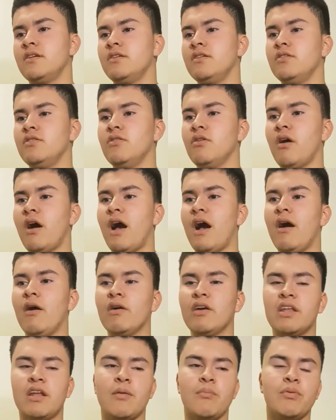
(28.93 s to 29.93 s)
how
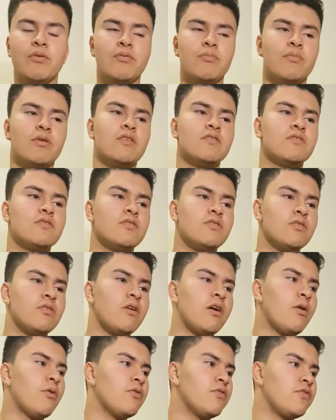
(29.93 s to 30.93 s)
can I build muscle?
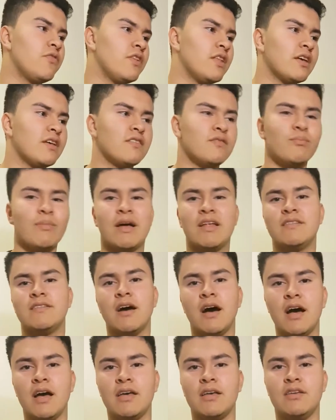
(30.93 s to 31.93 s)
I always feel like it's my
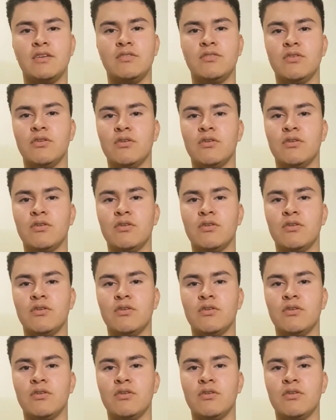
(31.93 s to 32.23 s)
diet,